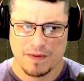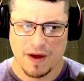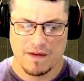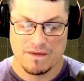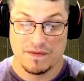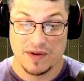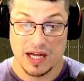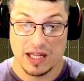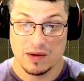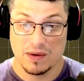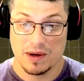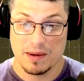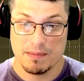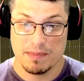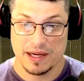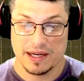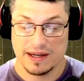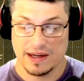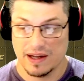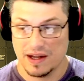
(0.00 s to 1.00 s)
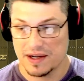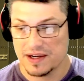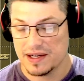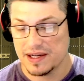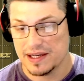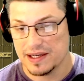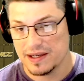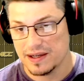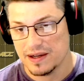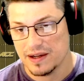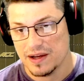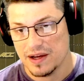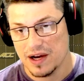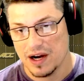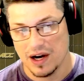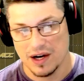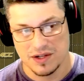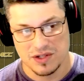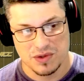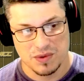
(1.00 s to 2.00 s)
following Ben London
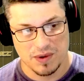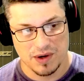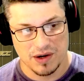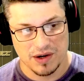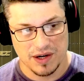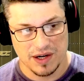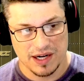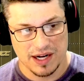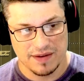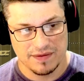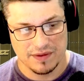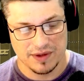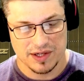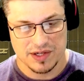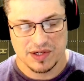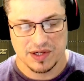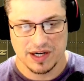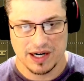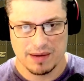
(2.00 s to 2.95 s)
on Twitter, you definitely should.